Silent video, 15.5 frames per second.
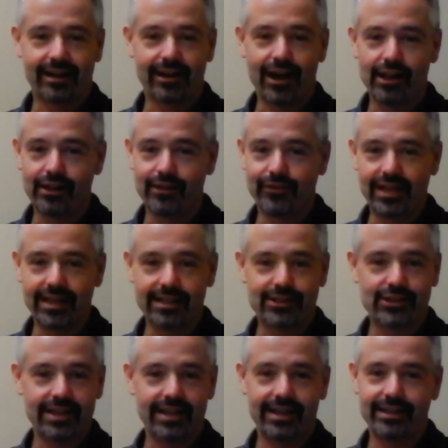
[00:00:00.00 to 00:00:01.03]
on all of
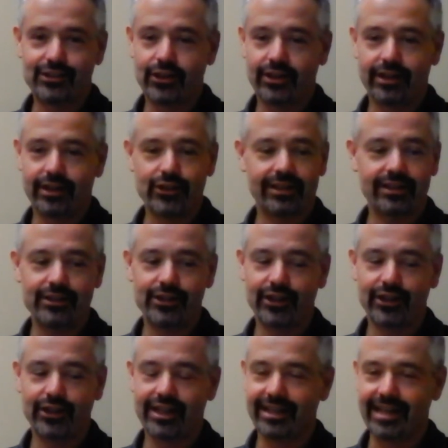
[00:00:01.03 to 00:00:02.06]
this is,
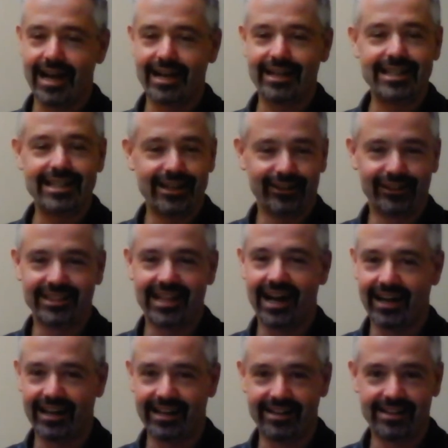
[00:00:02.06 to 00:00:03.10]
you can get a deal
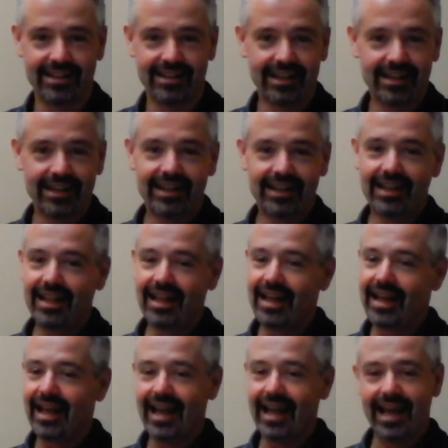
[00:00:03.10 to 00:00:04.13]
done
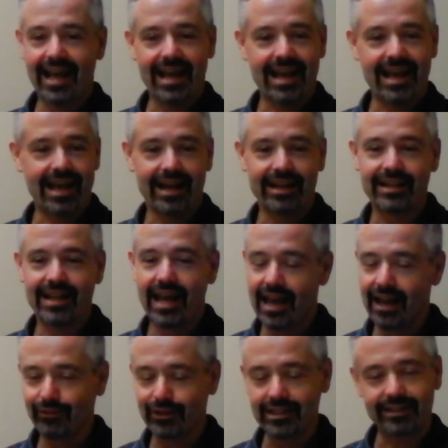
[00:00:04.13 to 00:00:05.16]
and
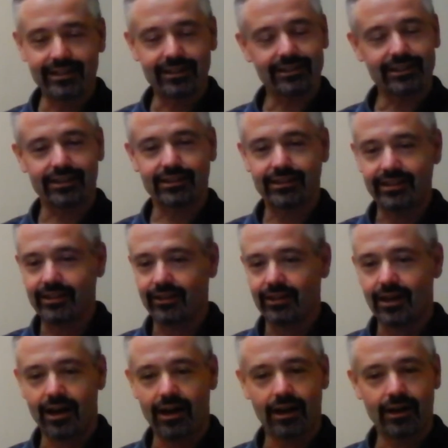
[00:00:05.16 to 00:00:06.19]
you're
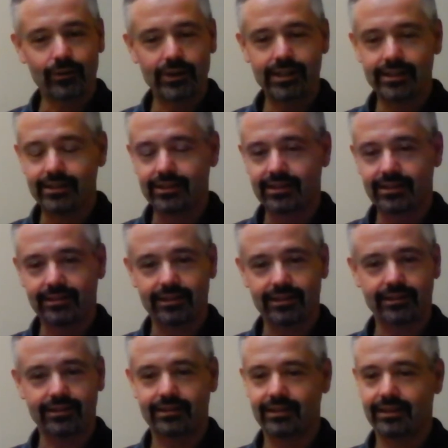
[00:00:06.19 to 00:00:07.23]
always
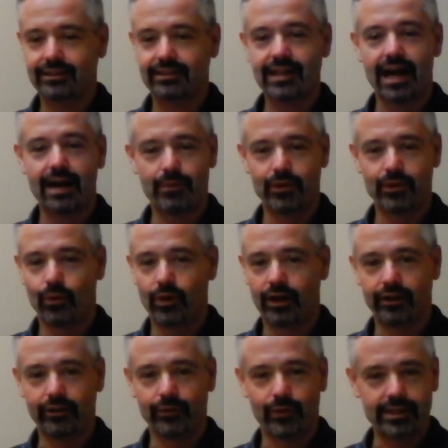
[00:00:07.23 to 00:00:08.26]
just, it's top of the
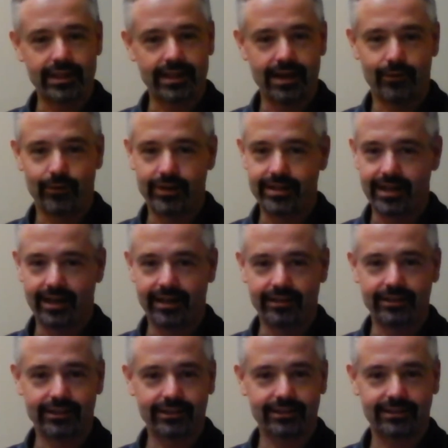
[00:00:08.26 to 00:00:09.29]
world when you get one
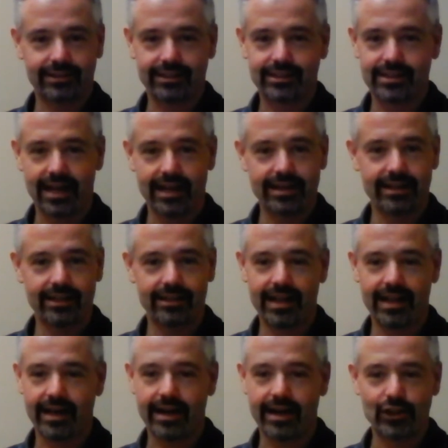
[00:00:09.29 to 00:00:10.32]
done. You're just excited
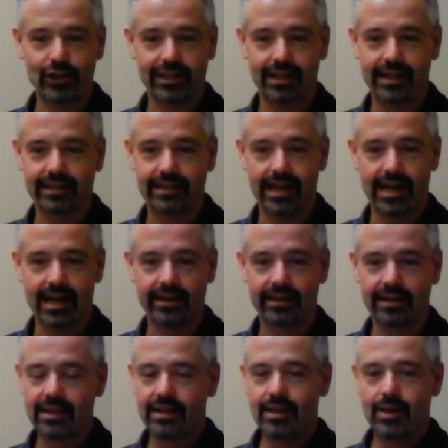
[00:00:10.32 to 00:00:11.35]
and everything like that.
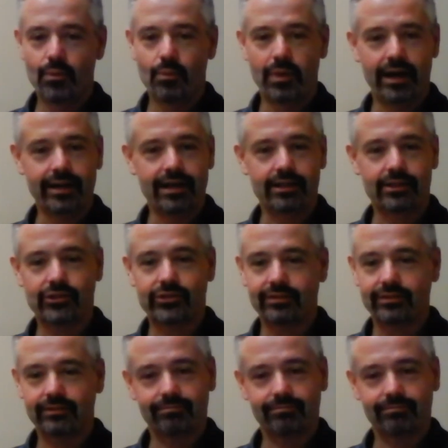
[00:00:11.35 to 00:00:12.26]
But it's